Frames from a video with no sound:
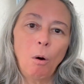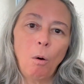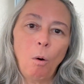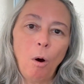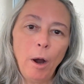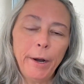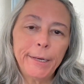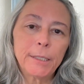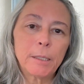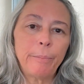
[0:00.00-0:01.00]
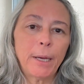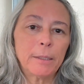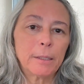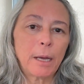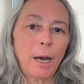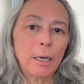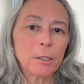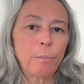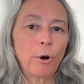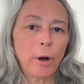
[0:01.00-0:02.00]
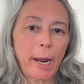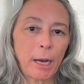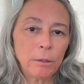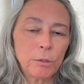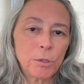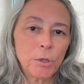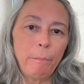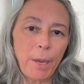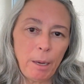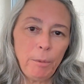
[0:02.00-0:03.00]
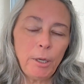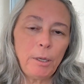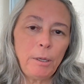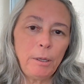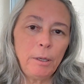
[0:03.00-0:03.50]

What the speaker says: or is the best cost per ounce, maybe